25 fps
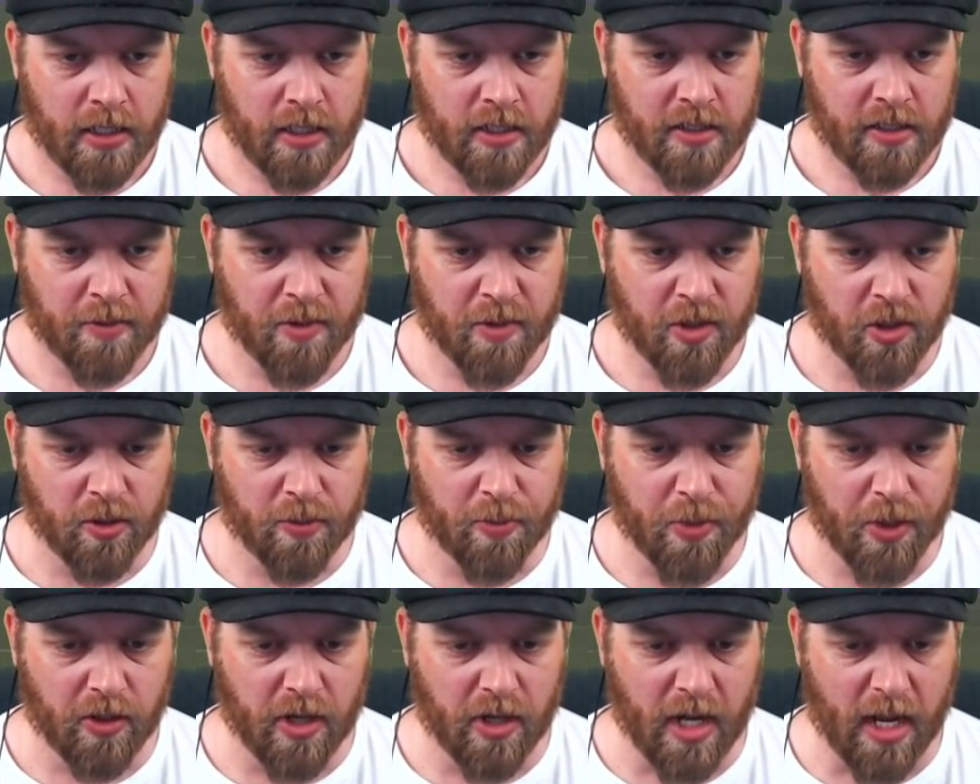Some
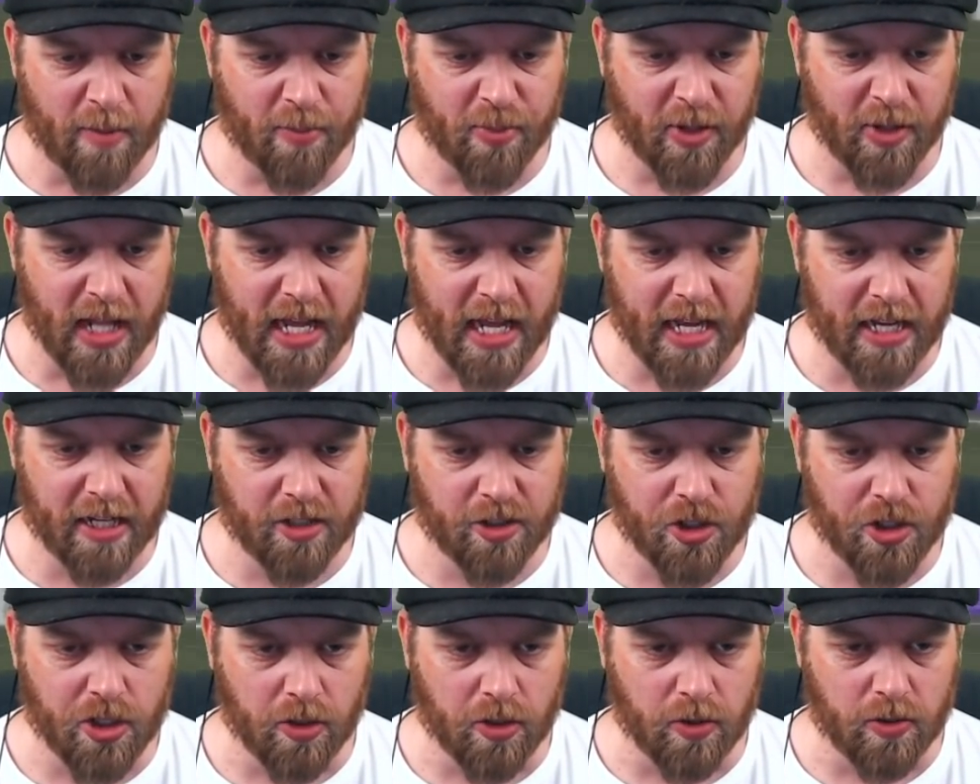good build-up play.
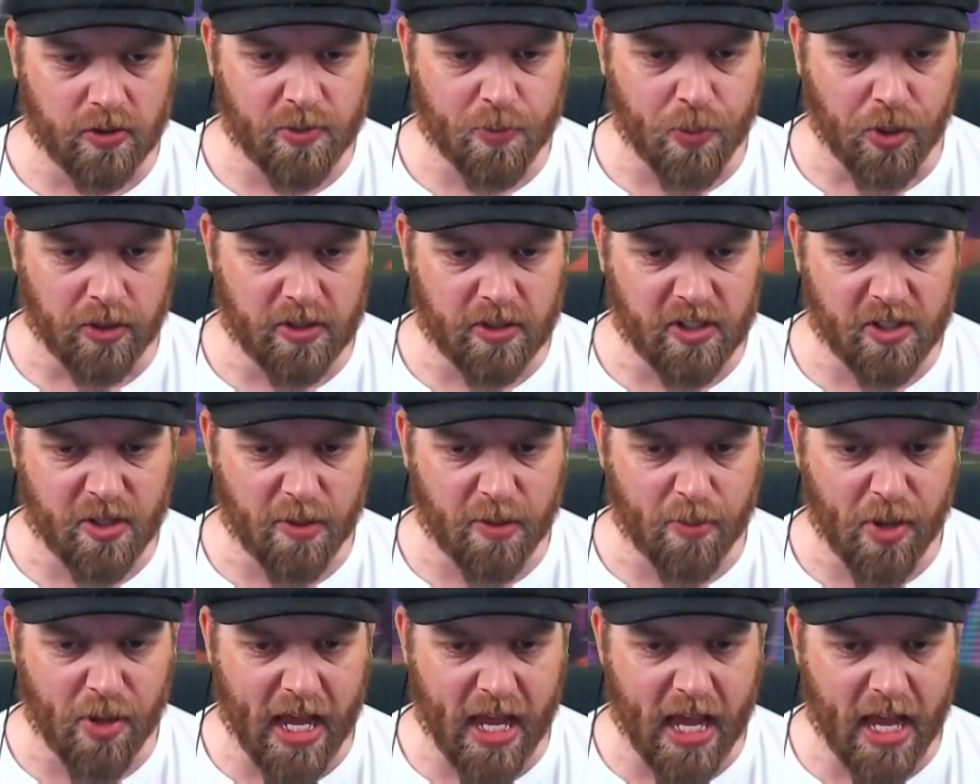Schultz puts
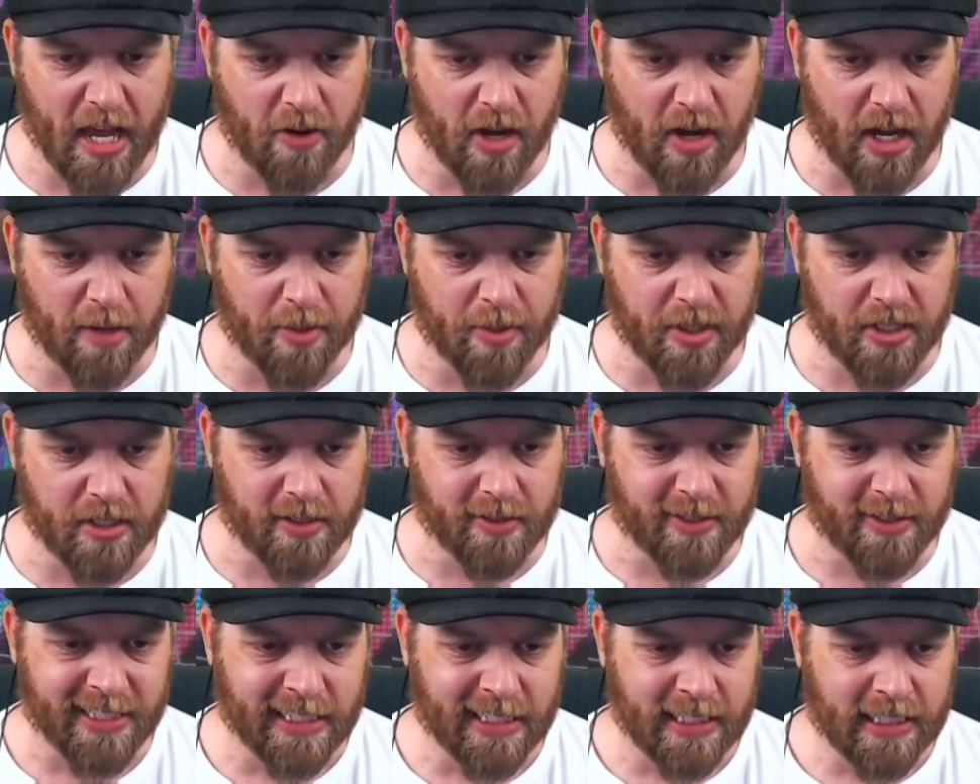the power, but
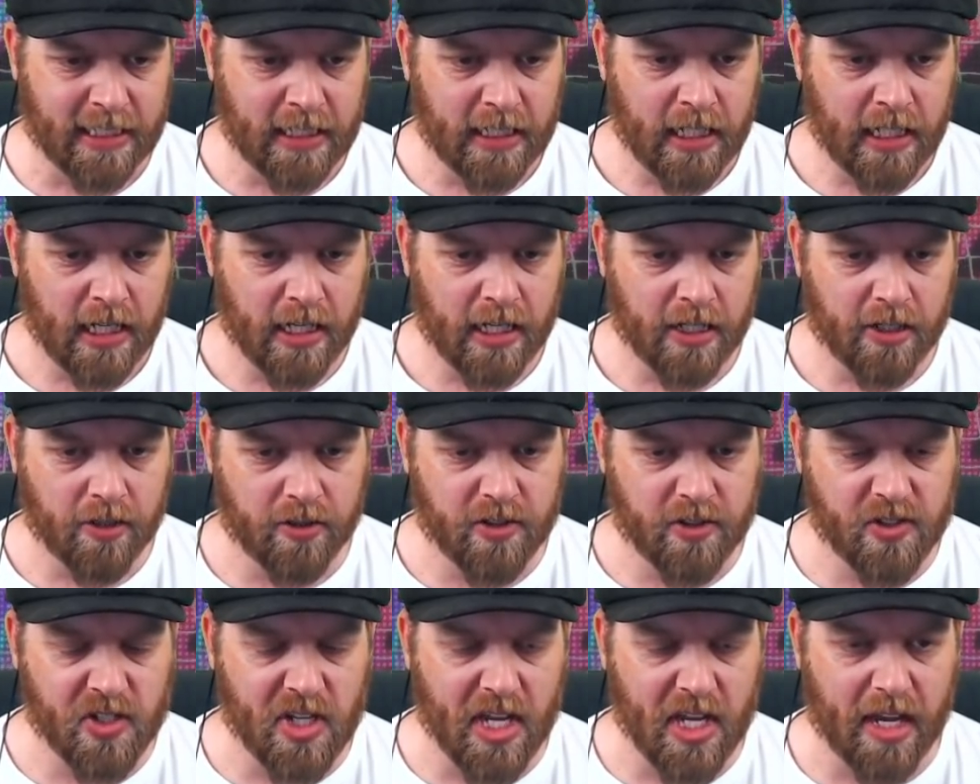a
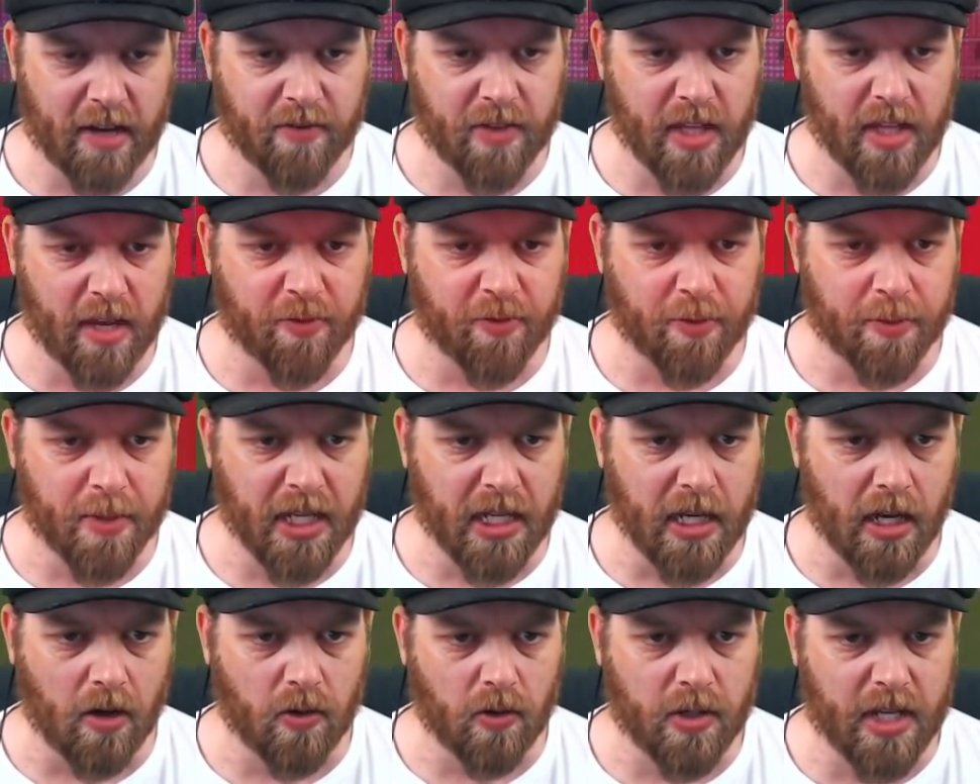good save there from the
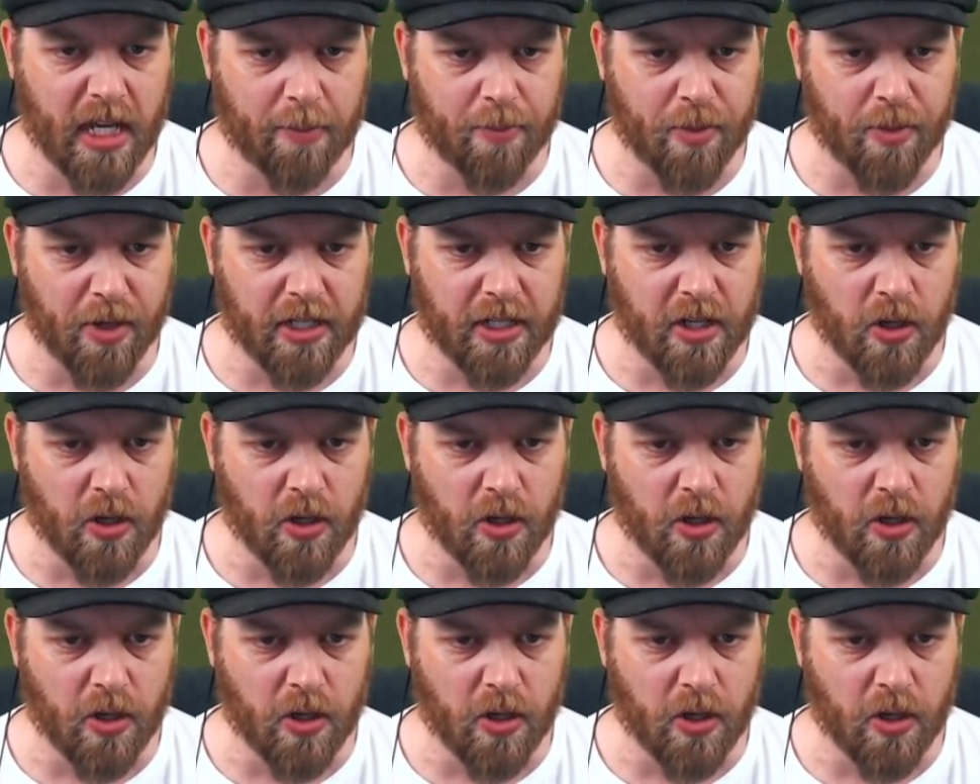goalkeeper.